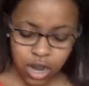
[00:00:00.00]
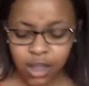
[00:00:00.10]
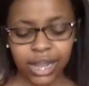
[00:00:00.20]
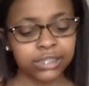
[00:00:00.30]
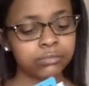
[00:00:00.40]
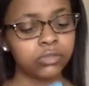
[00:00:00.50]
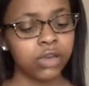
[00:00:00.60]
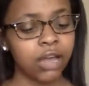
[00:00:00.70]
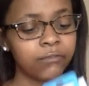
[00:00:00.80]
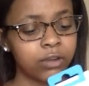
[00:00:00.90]
I got some new
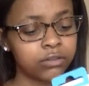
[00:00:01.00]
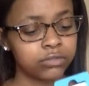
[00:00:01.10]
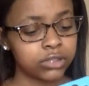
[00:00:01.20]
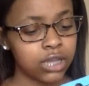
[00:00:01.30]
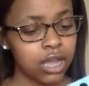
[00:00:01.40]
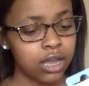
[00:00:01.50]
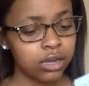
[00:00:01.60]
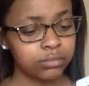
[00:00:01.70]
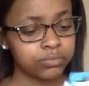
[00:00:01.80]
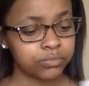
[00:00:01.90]
headphones.
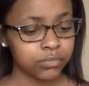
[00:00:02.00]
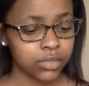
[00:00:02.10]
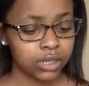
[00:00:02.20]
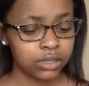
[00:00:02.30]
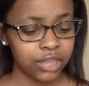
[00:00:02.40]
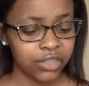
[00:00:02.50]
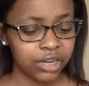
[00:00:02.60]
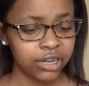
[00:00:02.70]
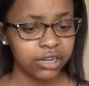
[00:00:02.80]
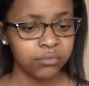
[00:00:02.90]
Um, not that I
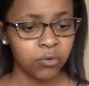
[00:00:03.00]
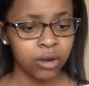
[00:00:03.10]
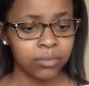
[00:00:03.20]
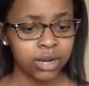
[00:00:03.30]
need any more, but